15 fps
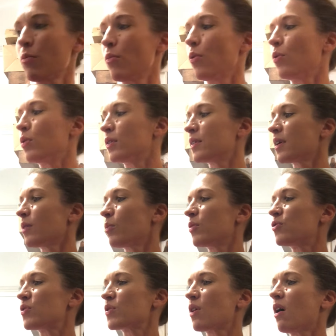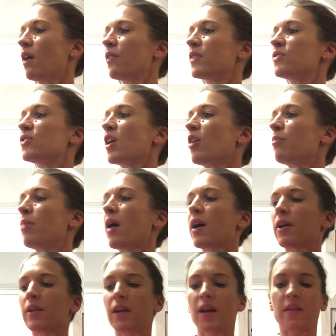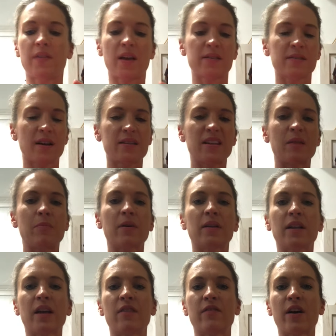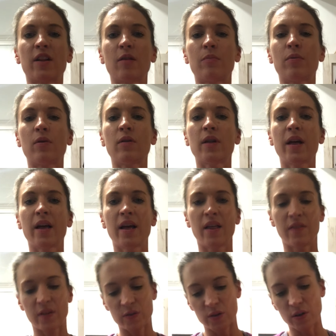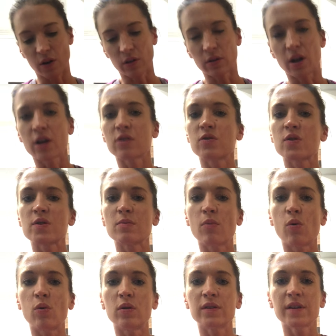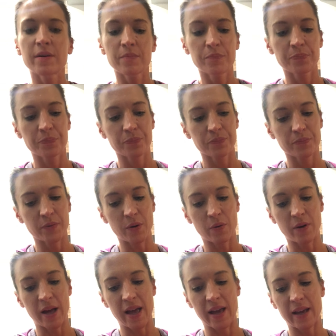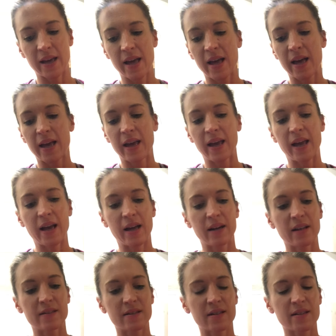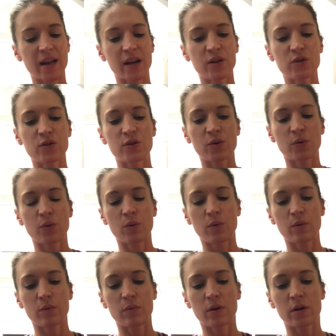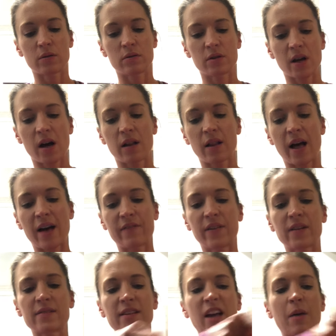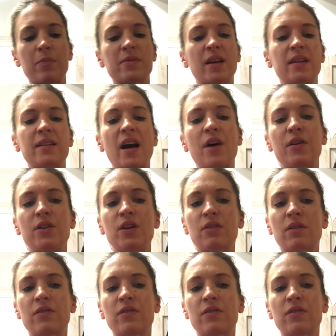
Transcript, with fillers: mold, which is called the gel party, that's not typically available. This is our largest mold, okay? And it's designed to gel obviously upside down in your